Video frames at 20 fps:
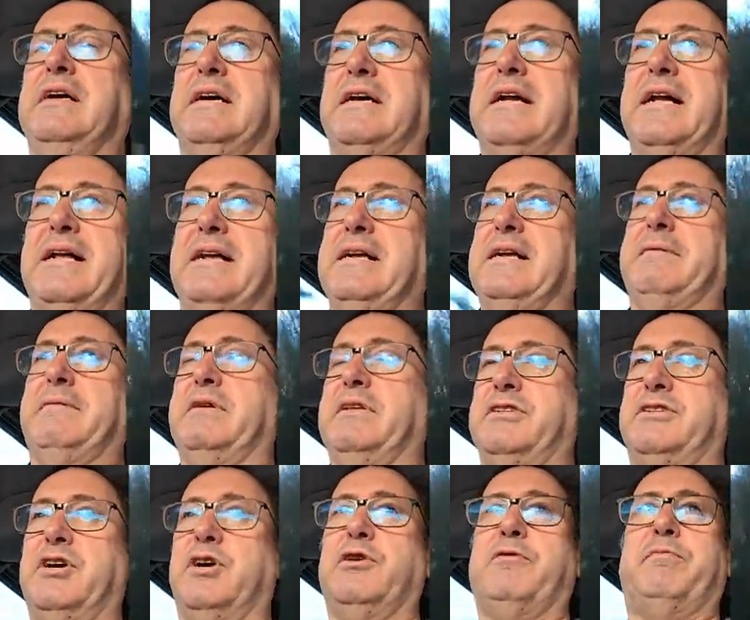Cleaning it with a
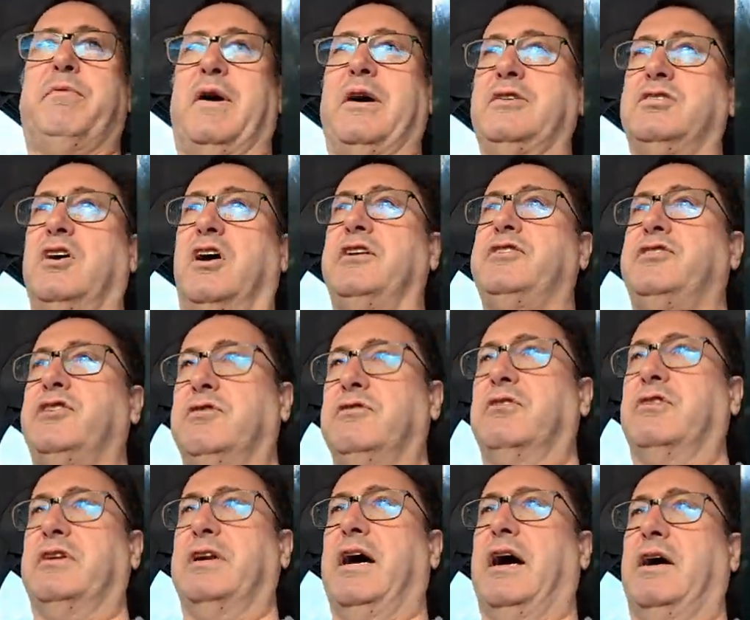toothbrush, I do
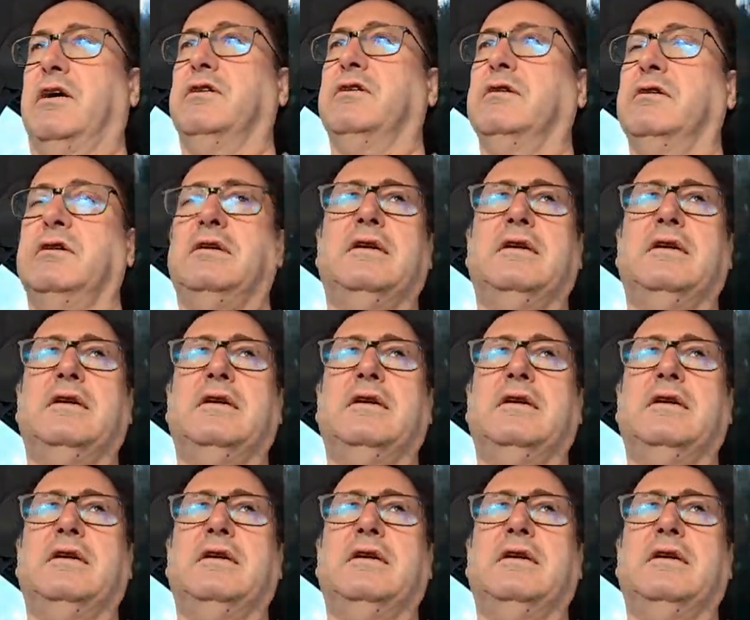not know.